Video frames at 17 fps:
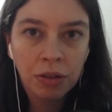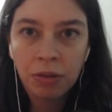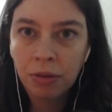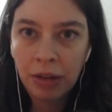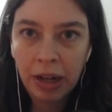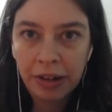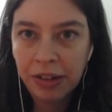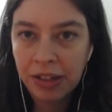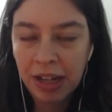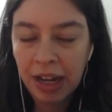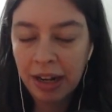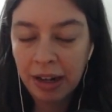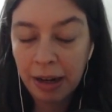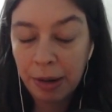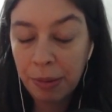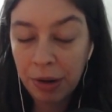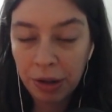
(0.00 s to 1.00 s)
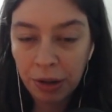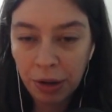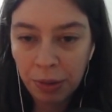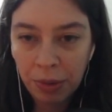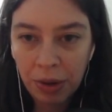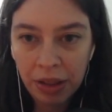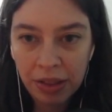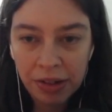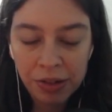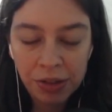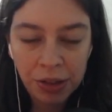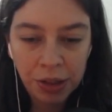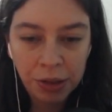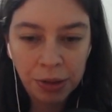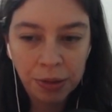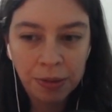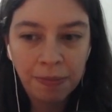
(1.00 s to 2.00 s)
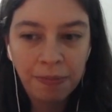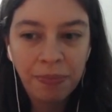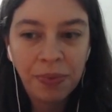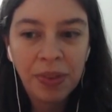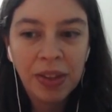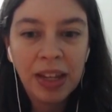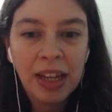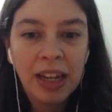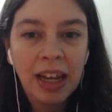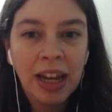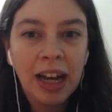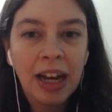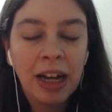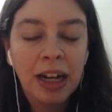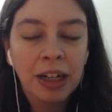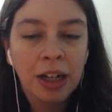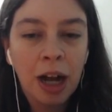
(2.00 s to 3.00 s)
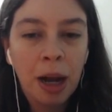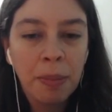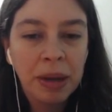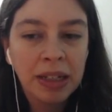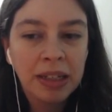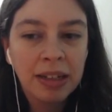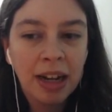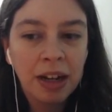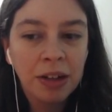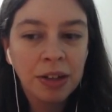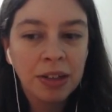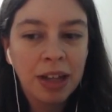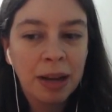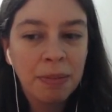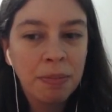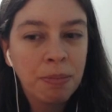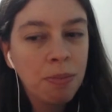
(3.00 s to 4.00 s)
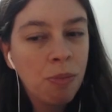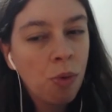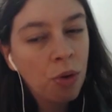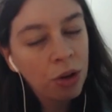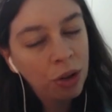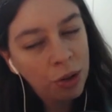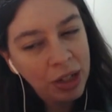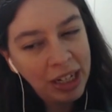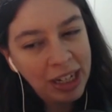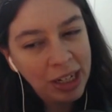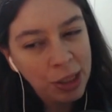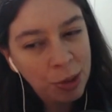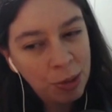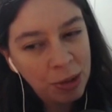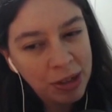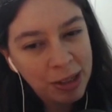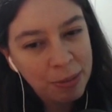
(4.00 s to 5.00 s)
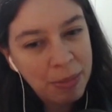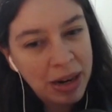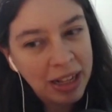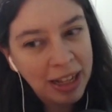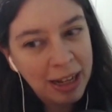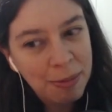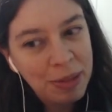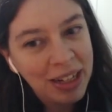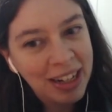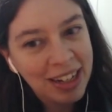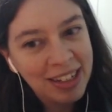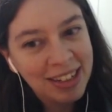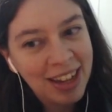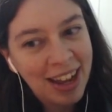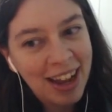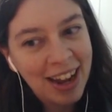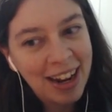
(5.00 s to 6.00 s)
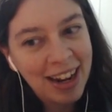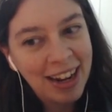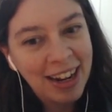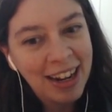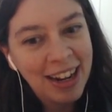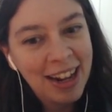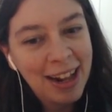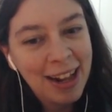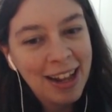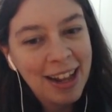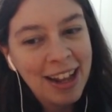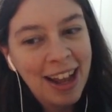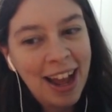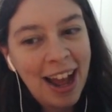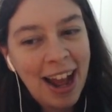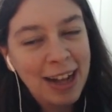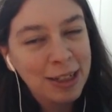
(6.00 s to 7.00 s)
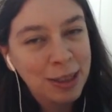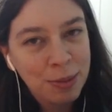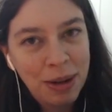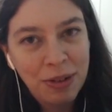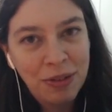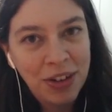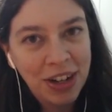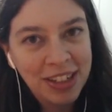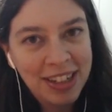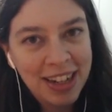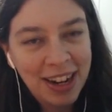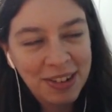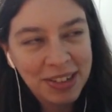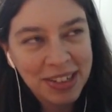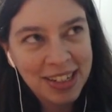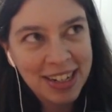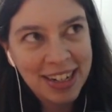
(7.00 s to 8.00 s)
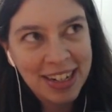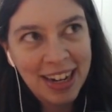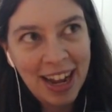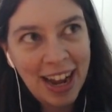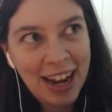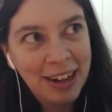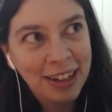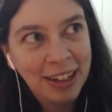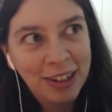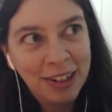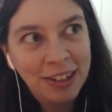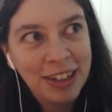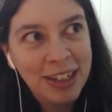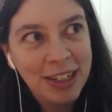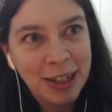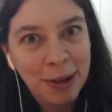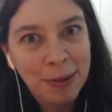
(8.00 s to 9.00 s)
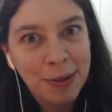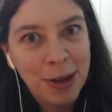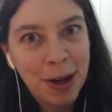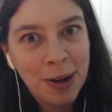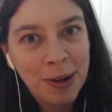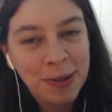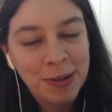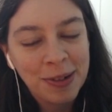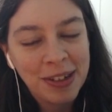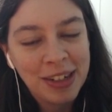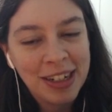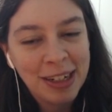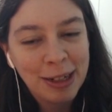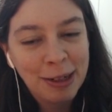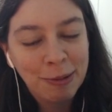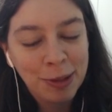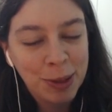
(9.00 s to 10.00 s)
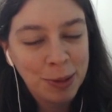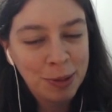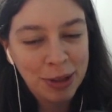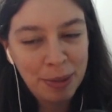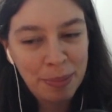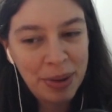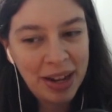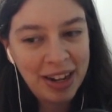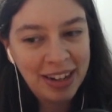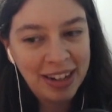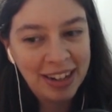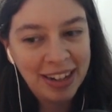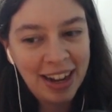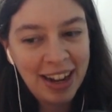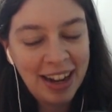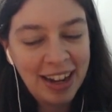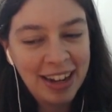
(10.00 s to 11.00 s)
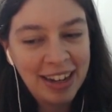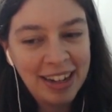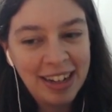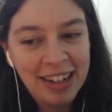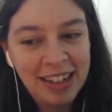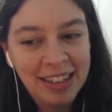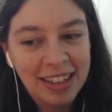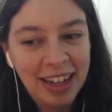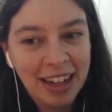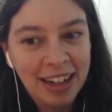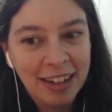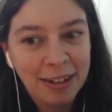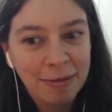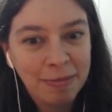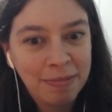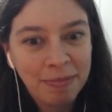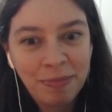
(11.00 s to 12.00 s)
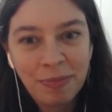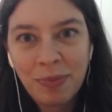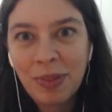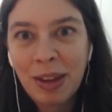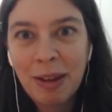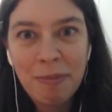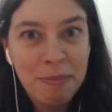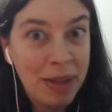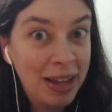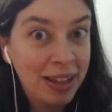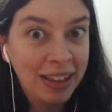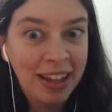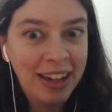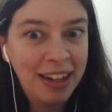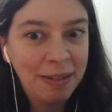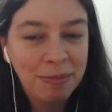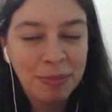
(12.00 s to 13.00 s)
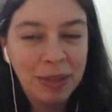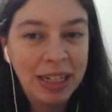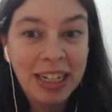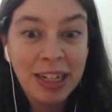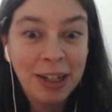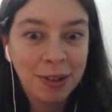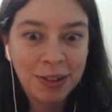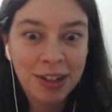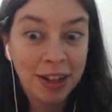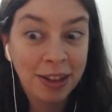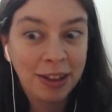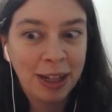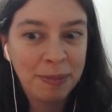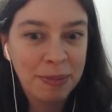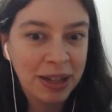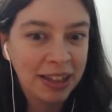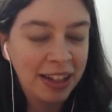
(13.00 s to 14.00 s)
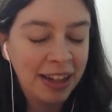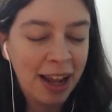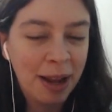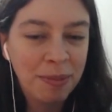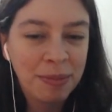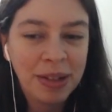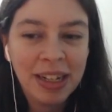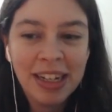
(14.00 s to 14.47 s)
I decided I want to learn one of these two combat styles. I'm more leaning towards melee because I asked my fiance, I was like, I literally don't know which one to pick. And he said melee, and he knows nothing about the game.